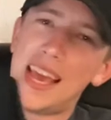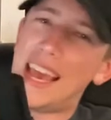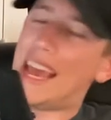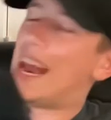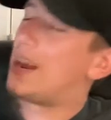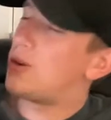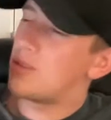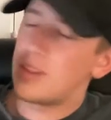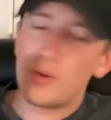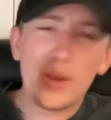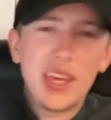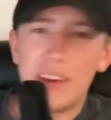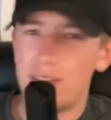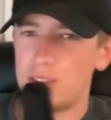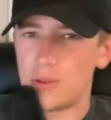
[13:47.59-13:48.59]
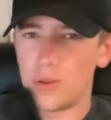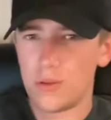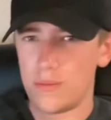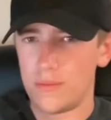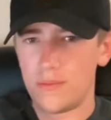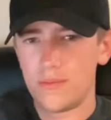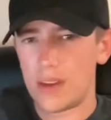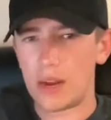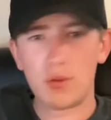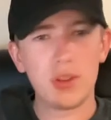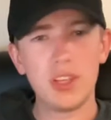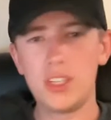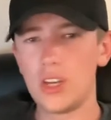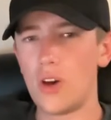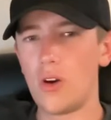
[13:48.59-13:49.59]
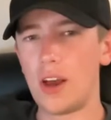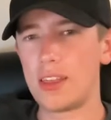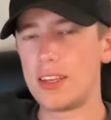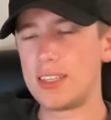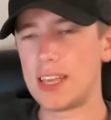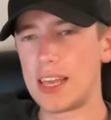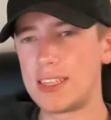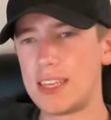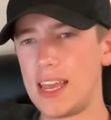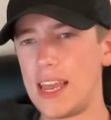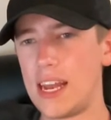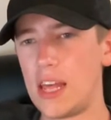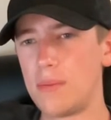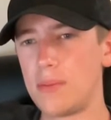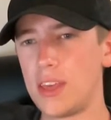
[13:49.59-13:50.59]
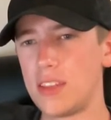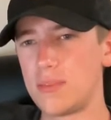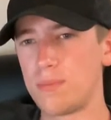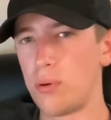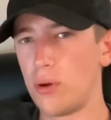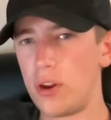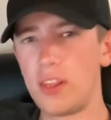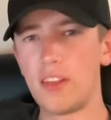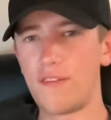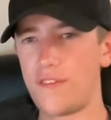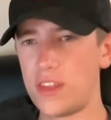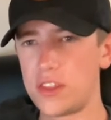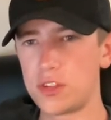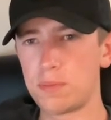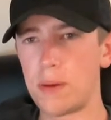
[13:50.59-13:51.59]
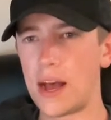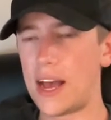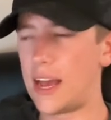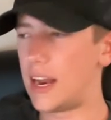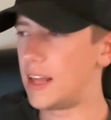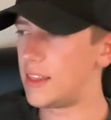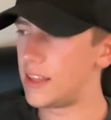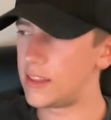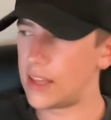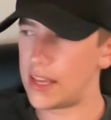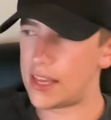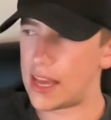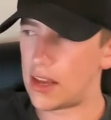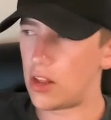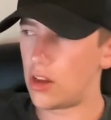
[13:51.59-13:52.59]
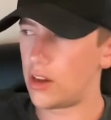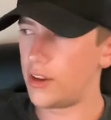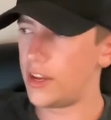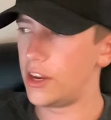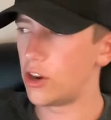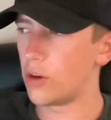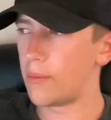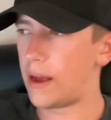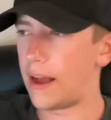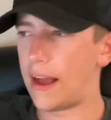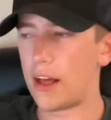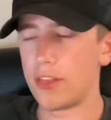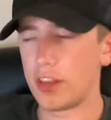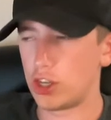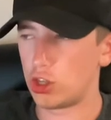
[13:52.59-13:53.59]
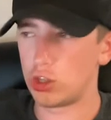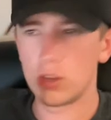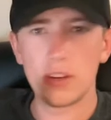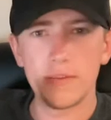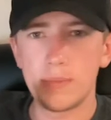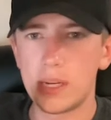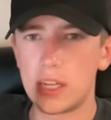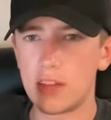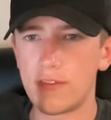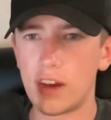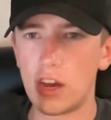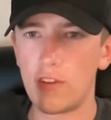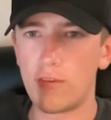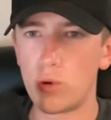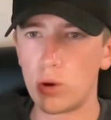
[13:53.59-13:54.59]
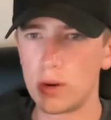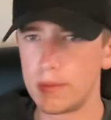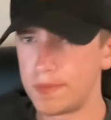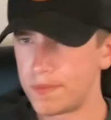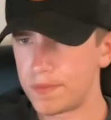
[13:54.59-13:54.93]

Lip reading: And I don't think we give it to them. I really don't. I think Texas A&M gets put in the 5th spot, and I think they yell all year about how they should have been in the Final Four.